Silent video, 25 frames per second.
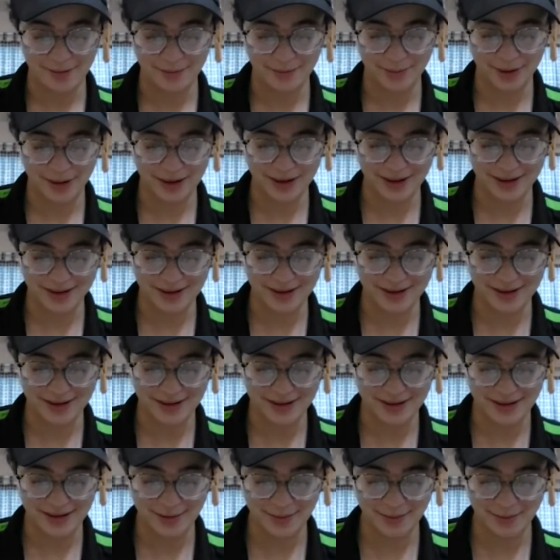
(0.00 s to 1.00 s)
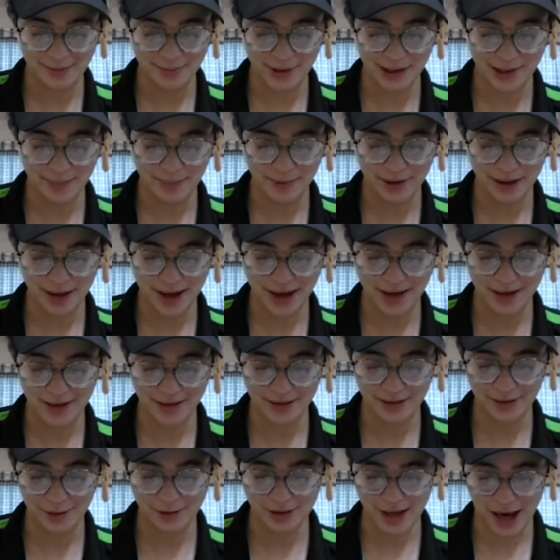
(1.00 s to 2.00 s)
But people
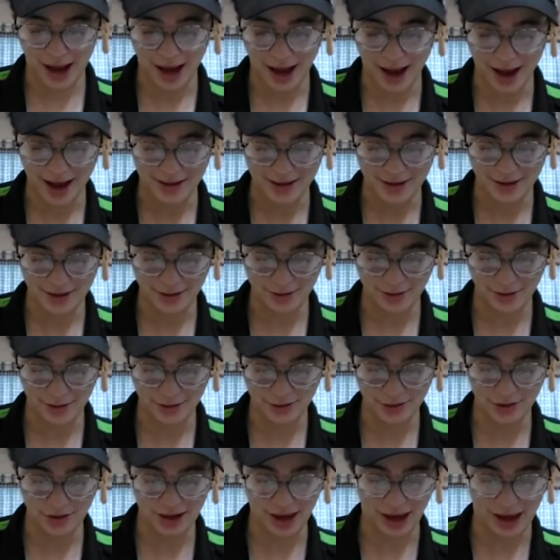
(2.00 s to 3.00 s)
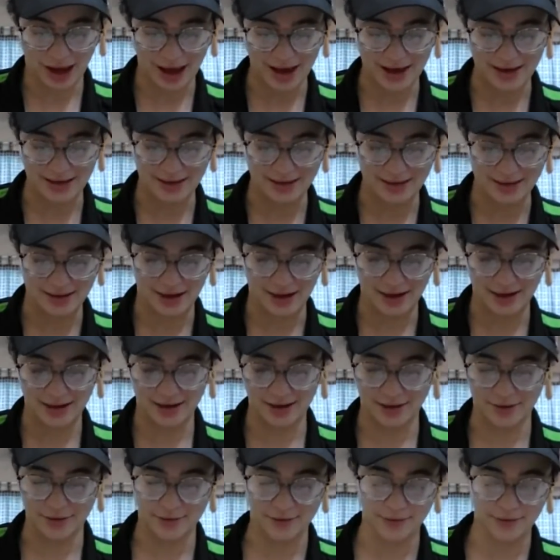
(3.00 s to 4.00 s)
hated those eyes, so those are the eyes that I
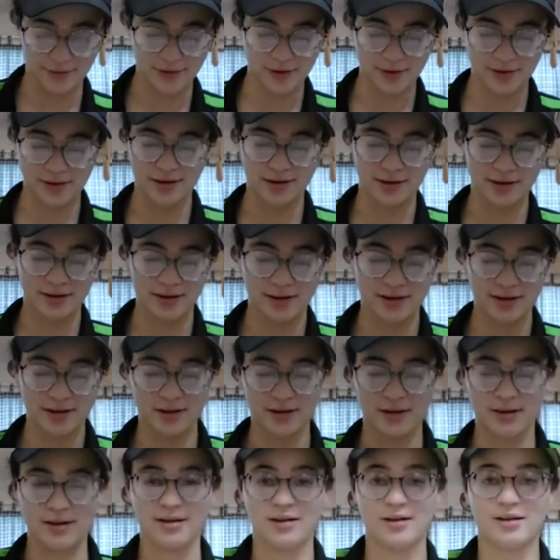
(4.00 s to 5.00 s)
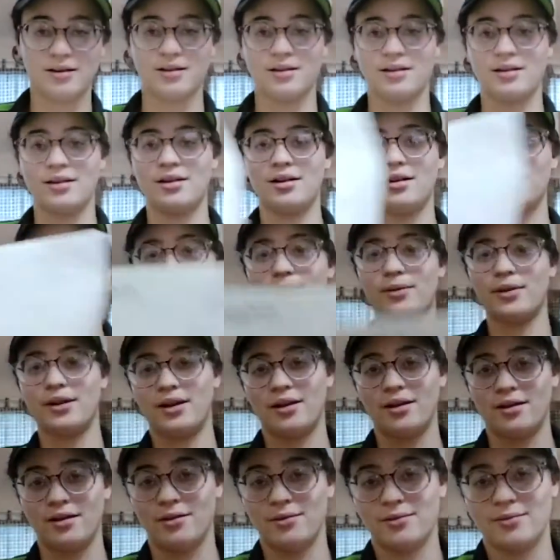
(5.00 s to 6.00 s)
give. Here we
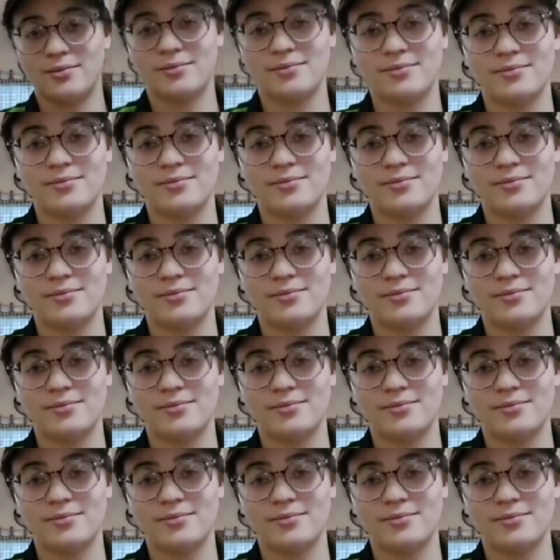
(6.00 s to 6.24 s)
go.